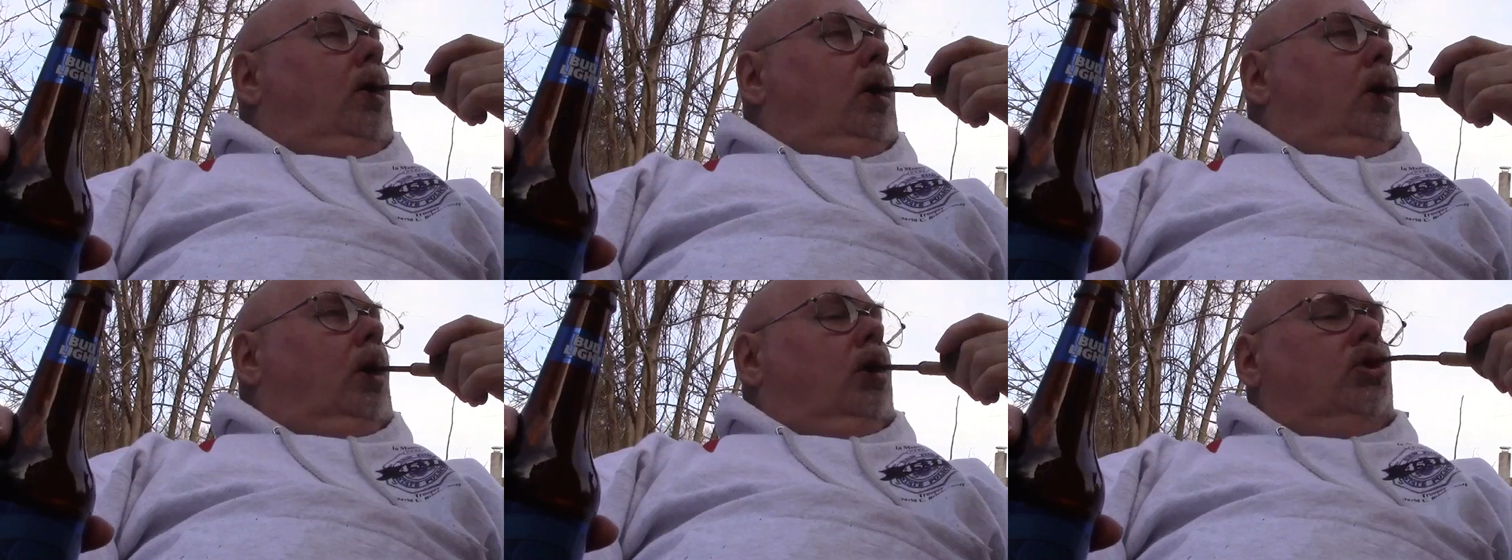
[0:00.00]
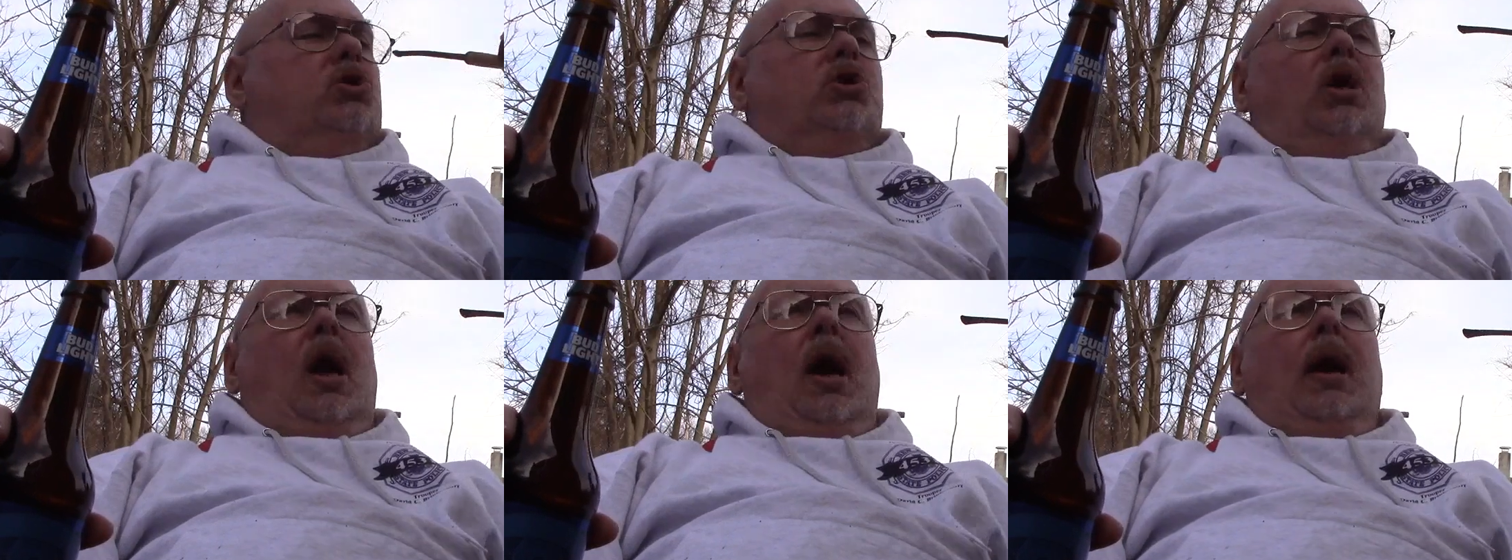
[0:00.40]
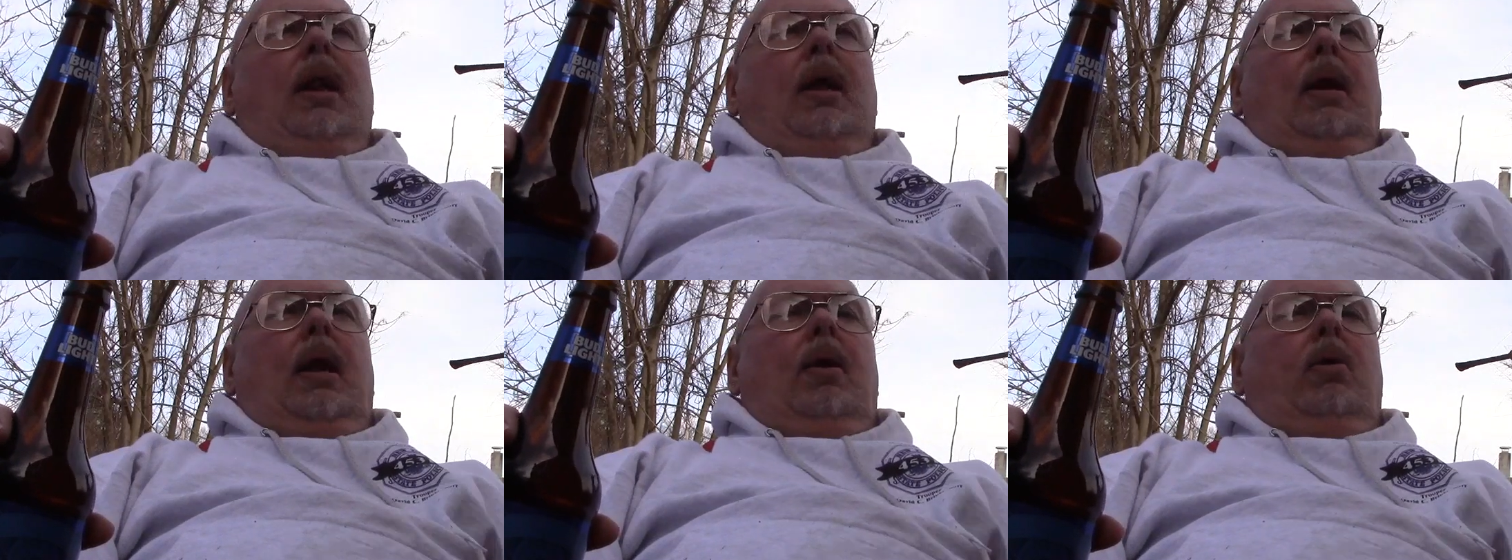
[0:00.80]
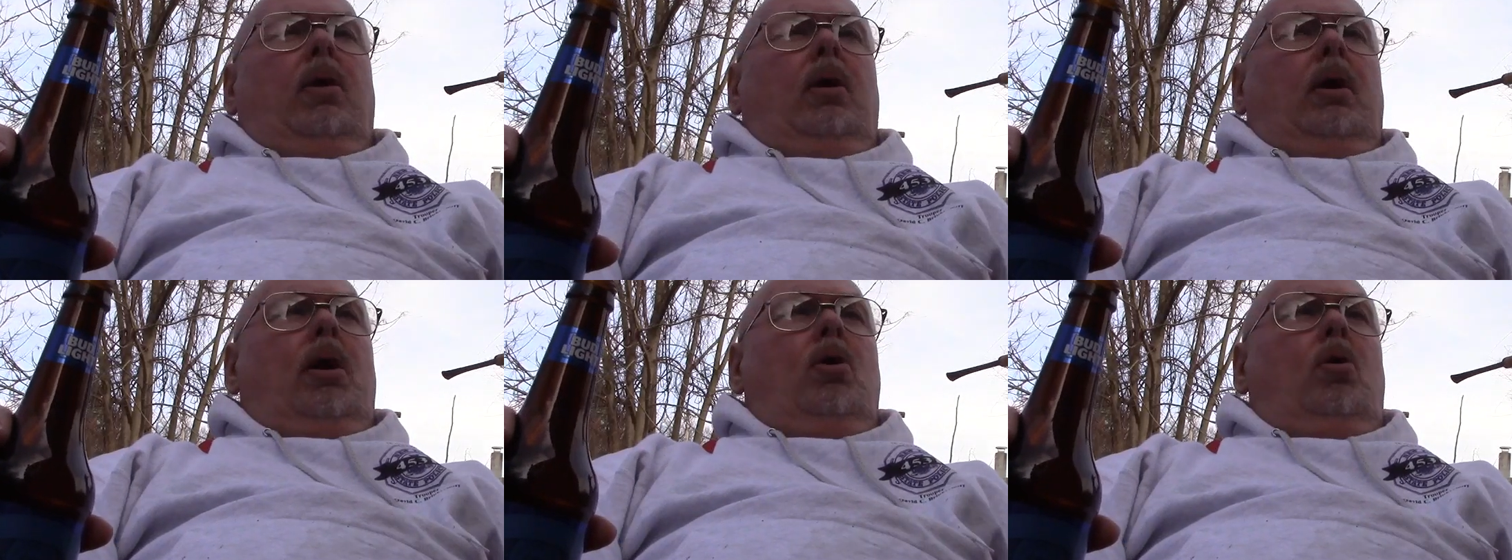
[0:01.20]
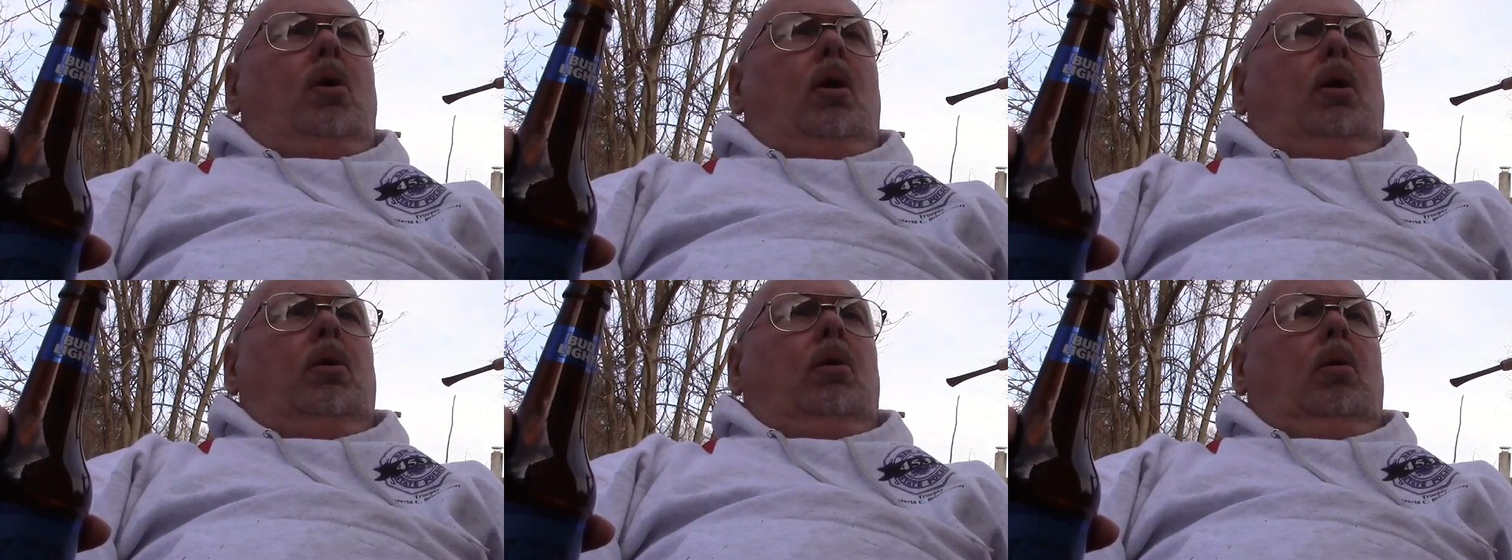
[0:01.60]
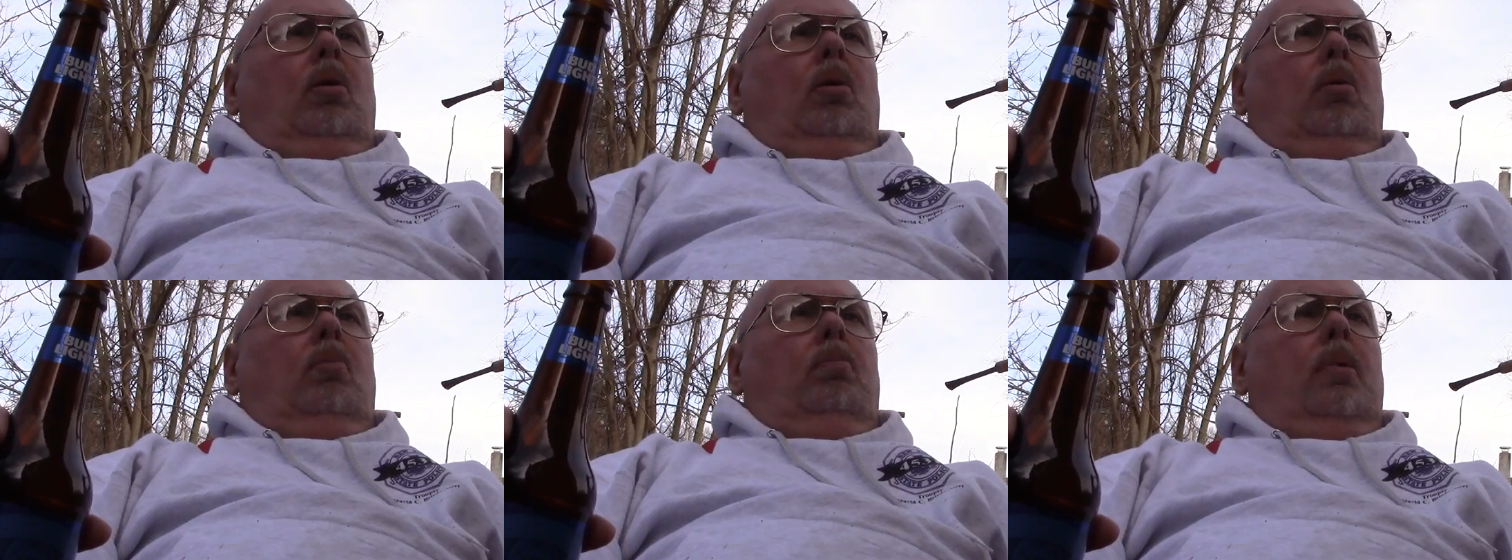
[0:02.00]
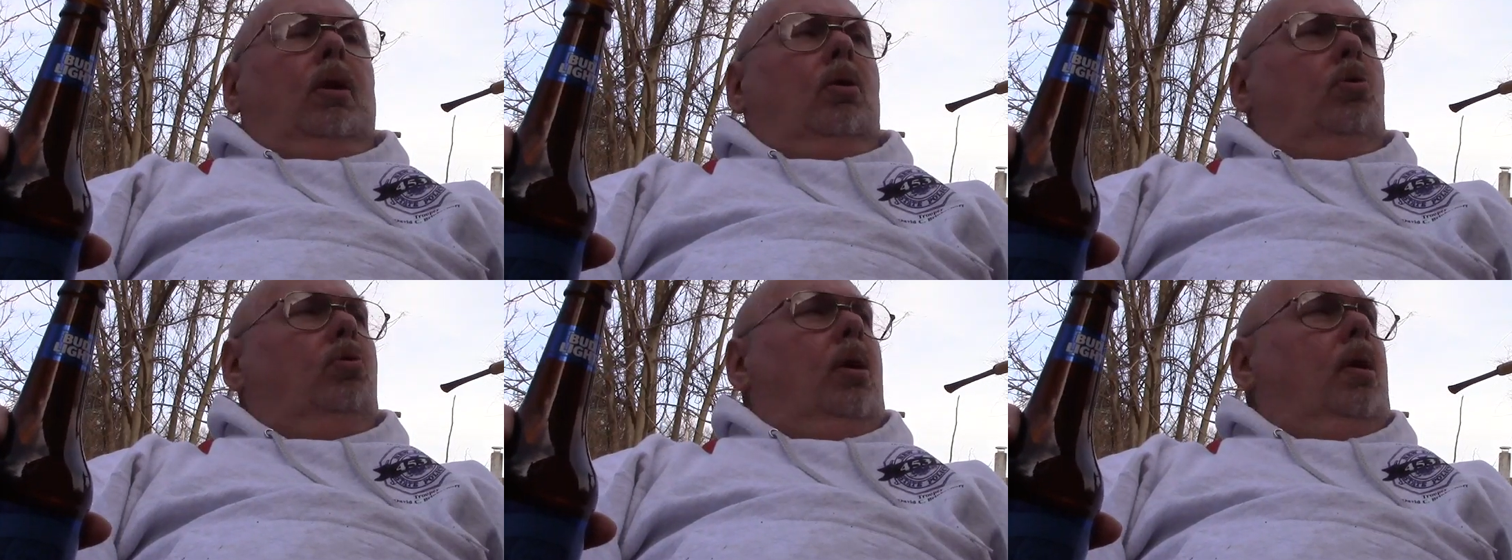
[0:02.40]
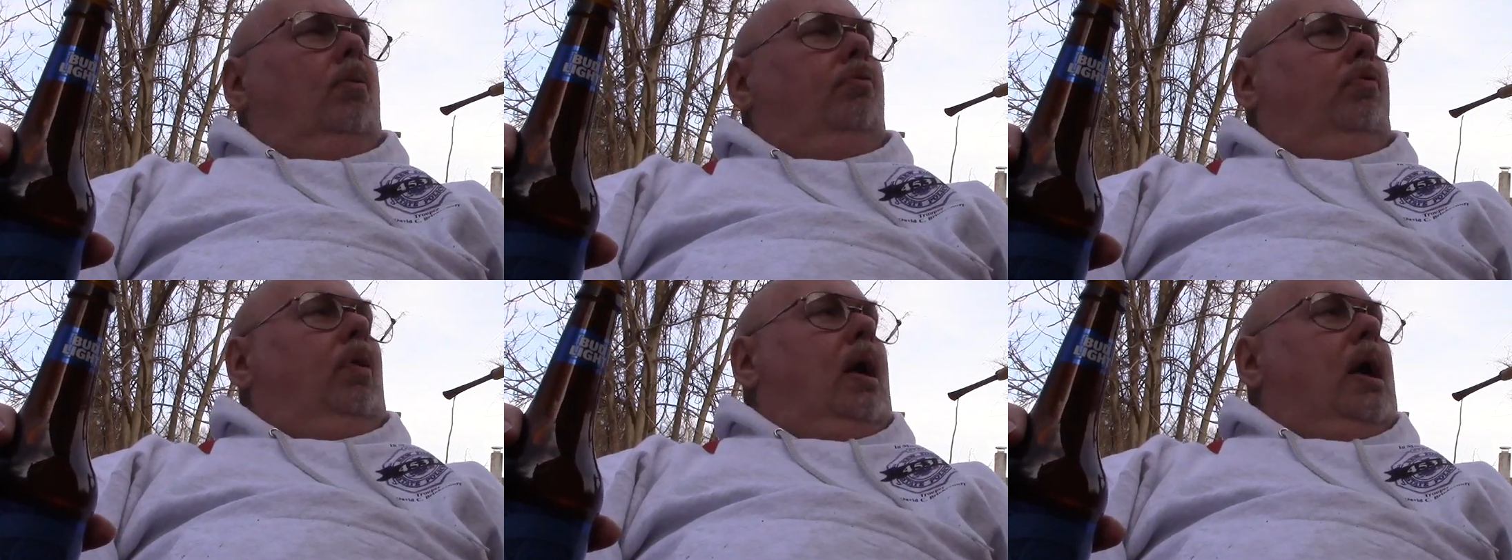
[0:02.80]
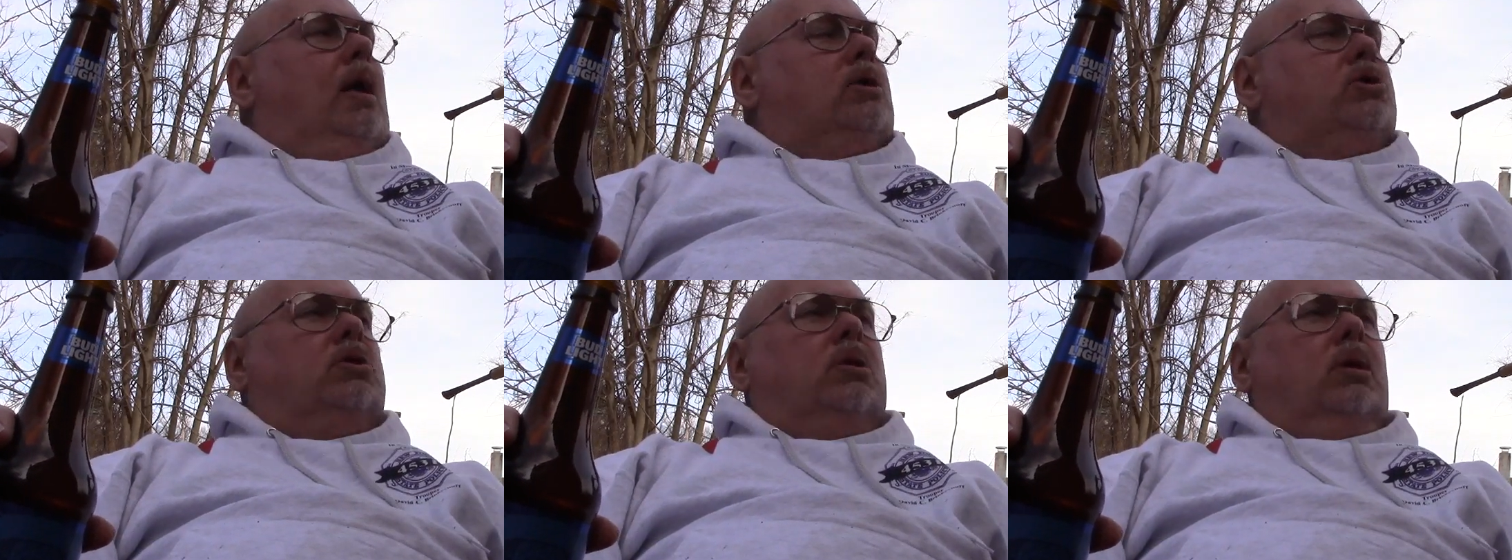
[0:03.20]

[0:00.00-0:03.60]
here. There's an island out here. They call it Middle Ground Flats.